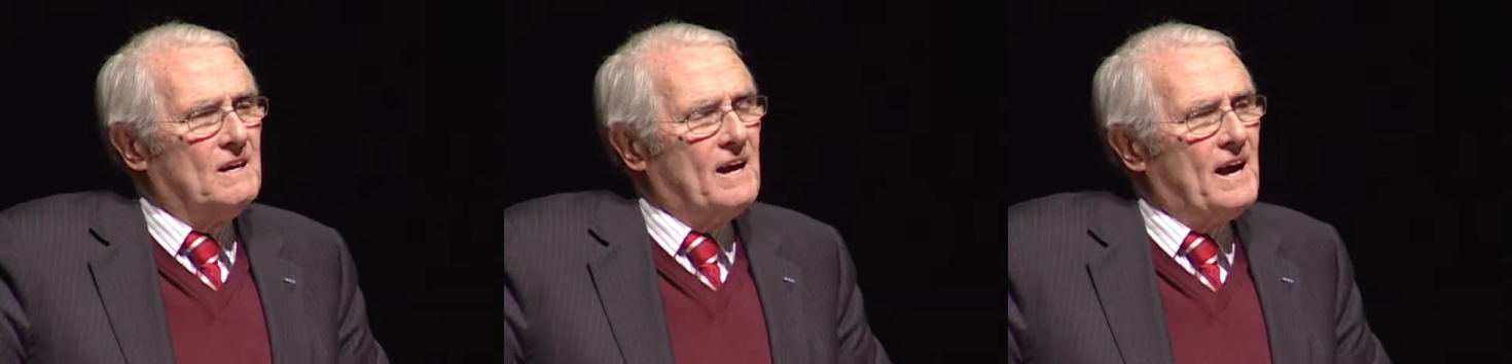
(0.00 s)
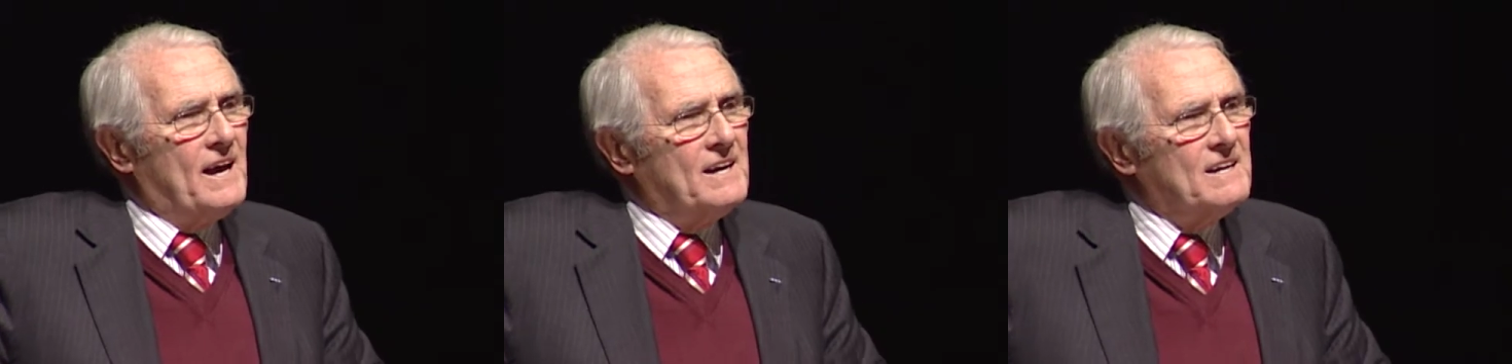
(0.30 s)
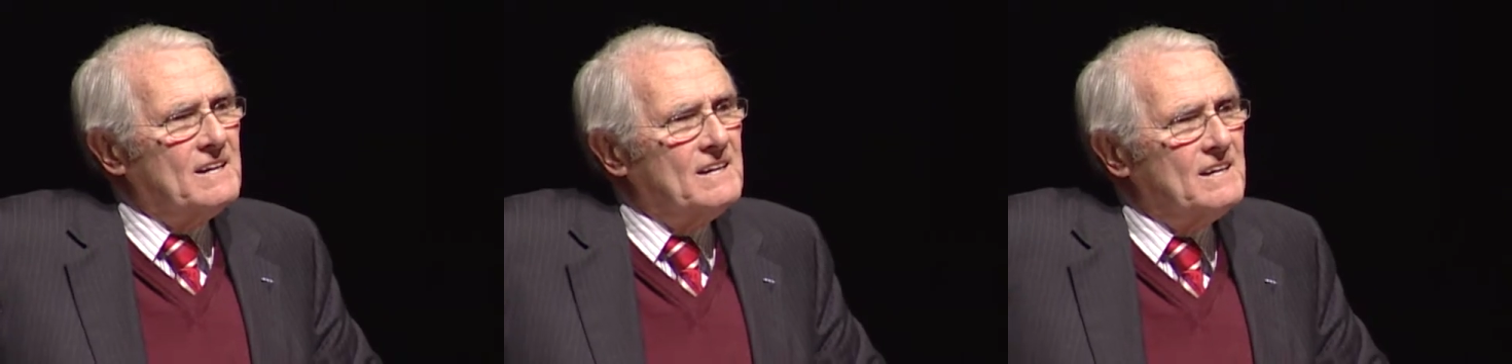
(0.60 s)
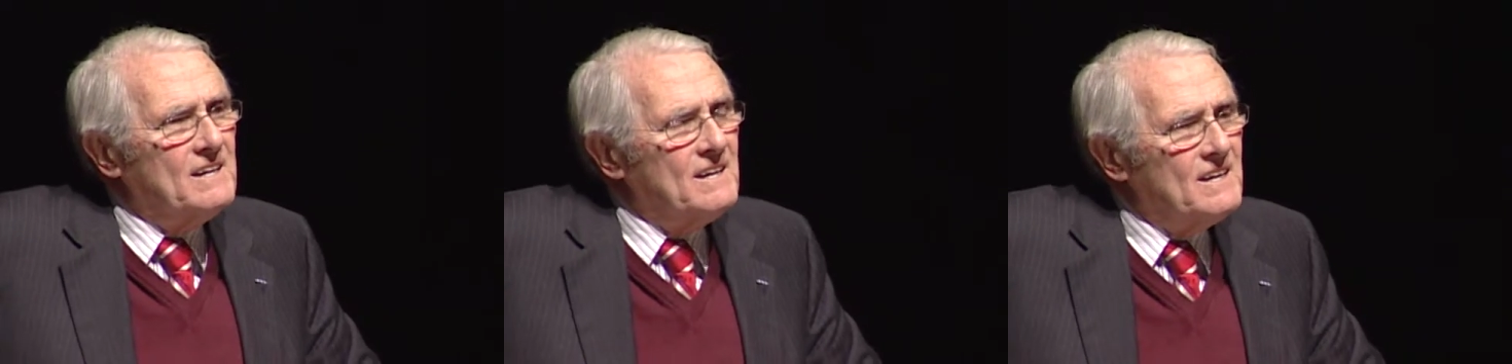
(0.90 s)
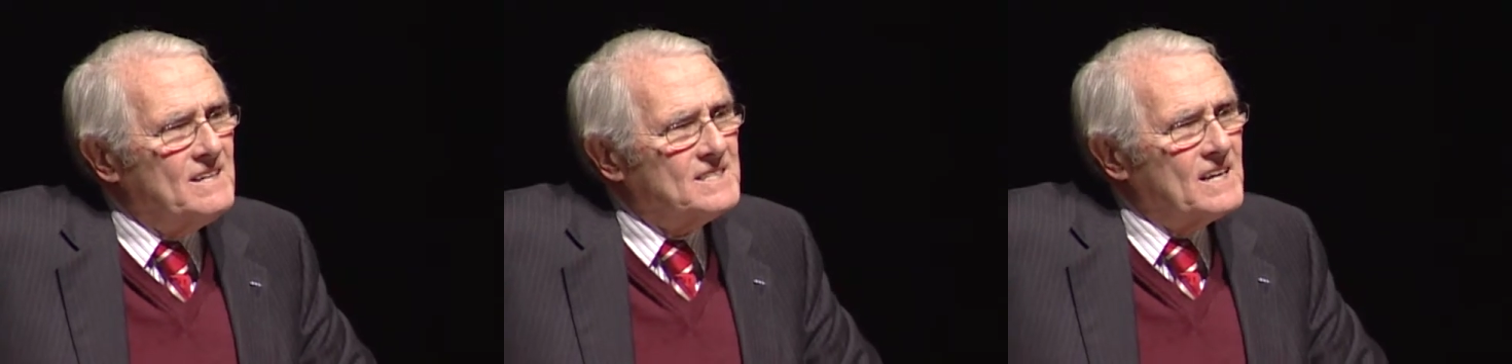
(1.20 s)
And
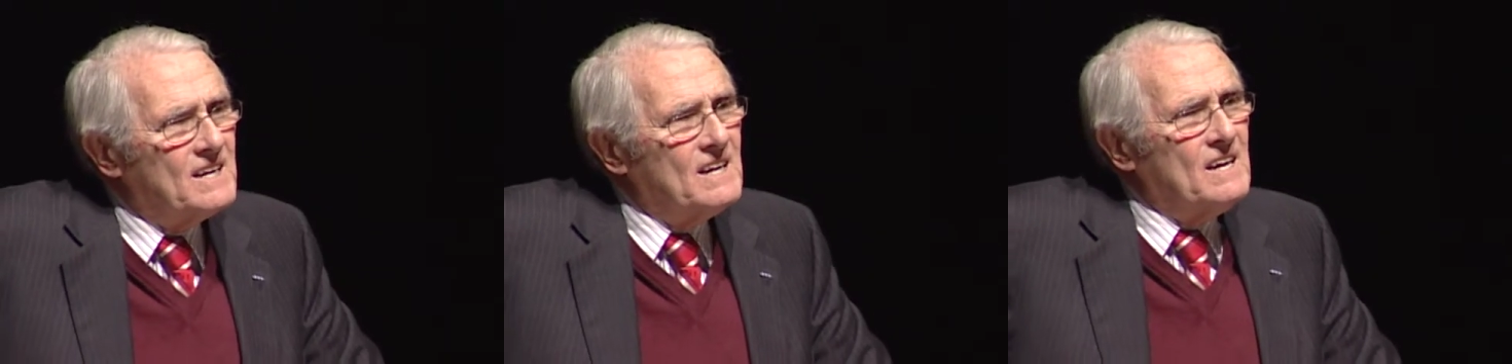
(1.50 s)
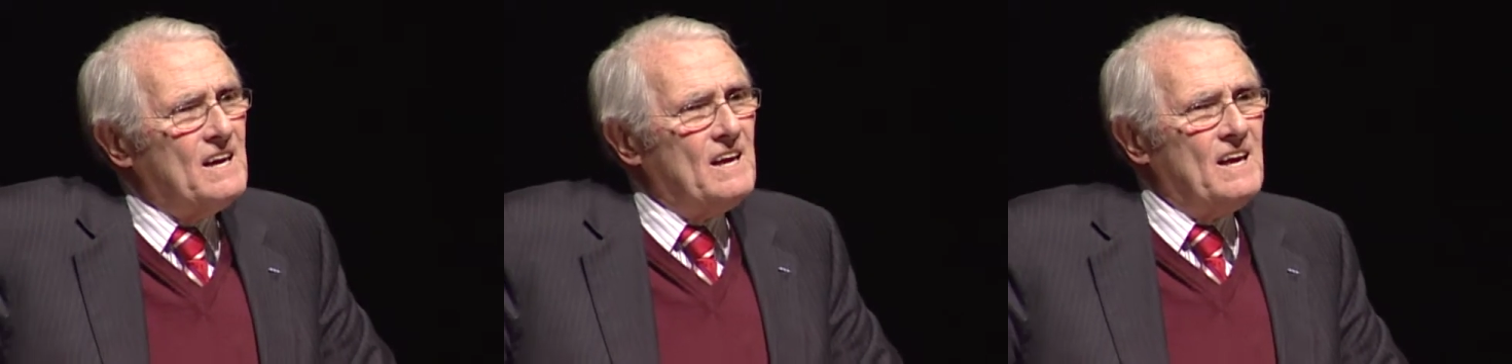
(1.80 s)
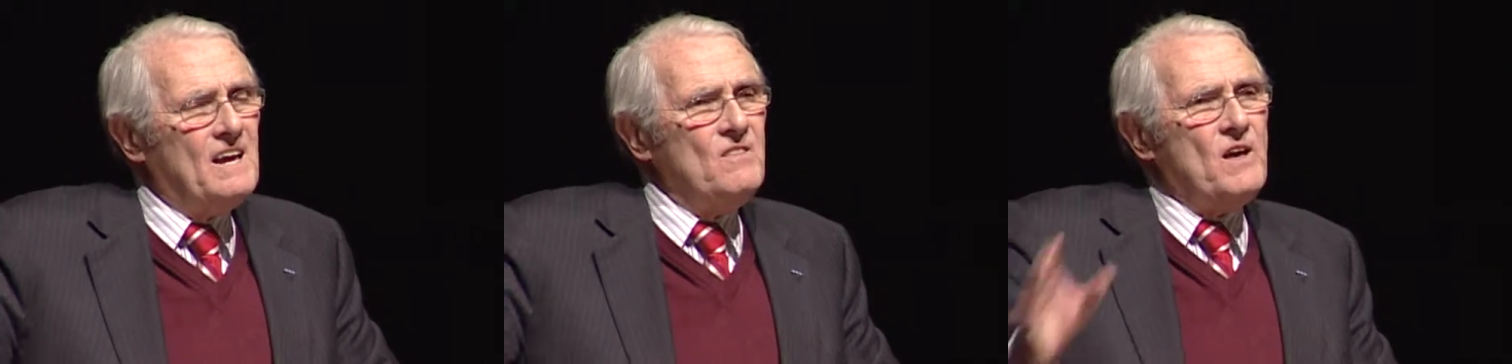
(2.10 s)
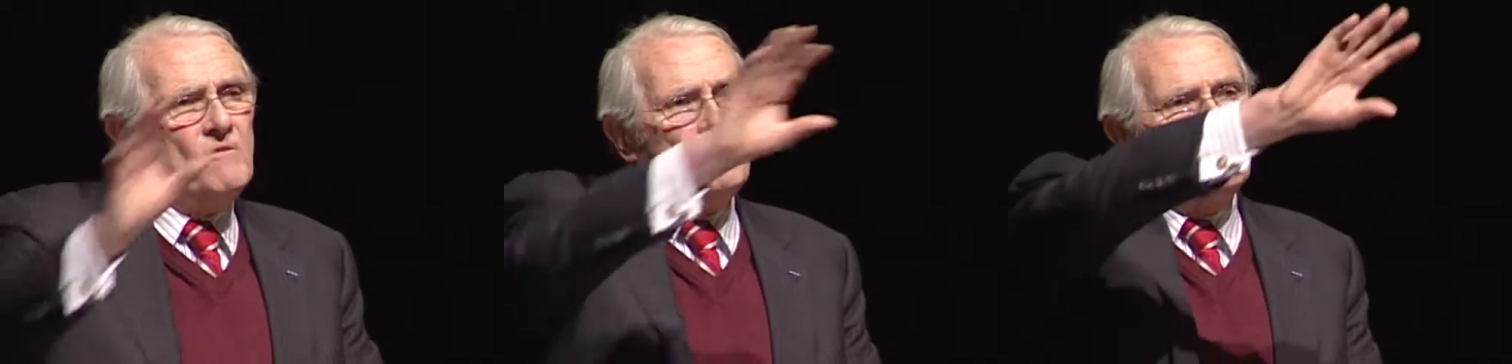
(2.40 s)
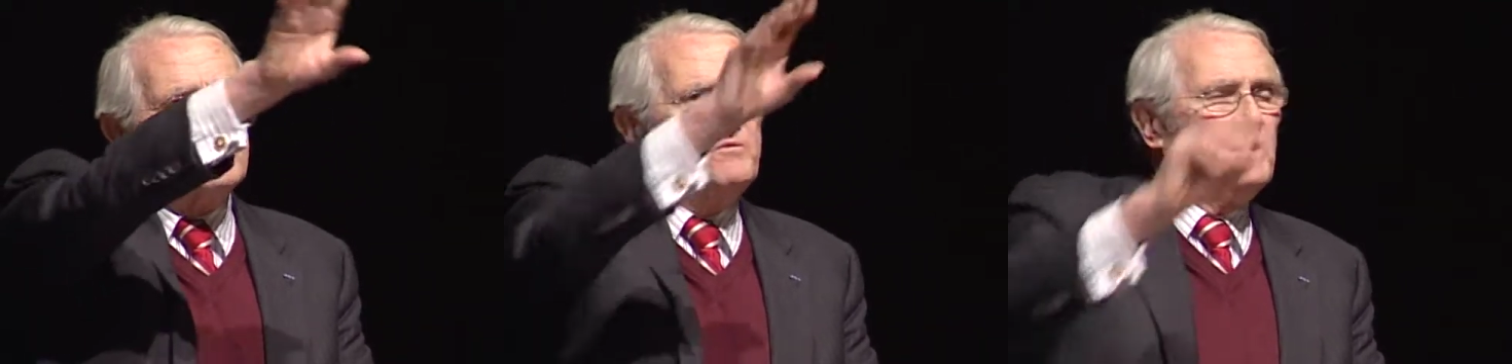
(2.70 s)
he said, in that
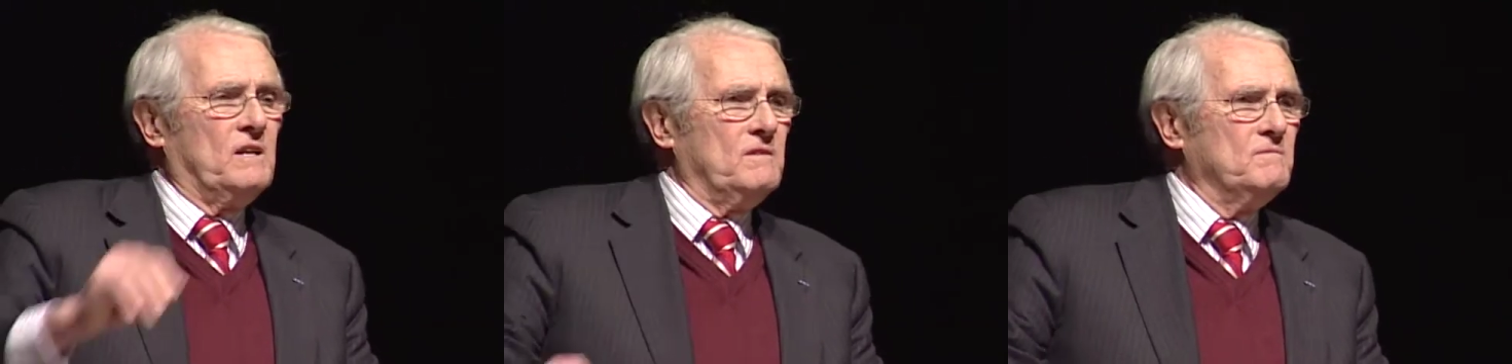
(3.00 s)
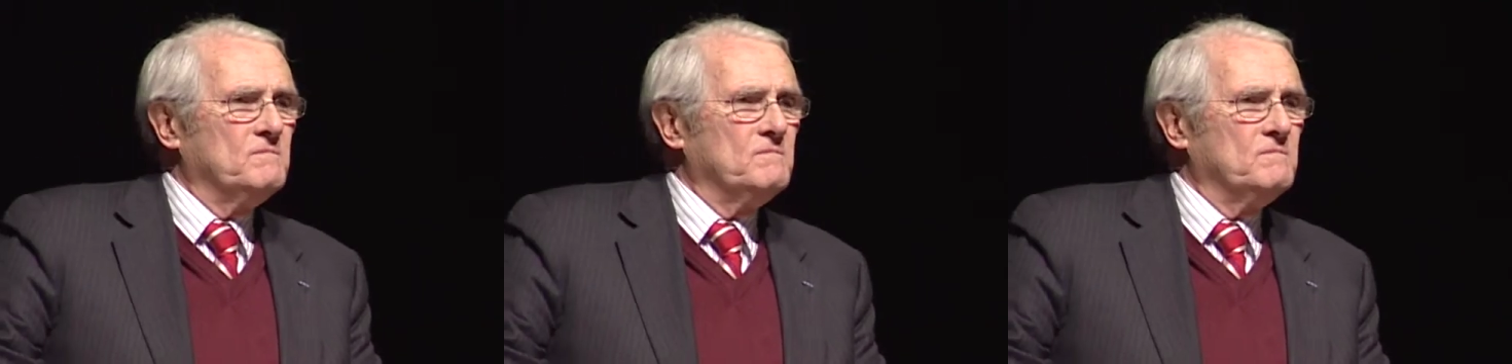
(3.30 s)
first villa,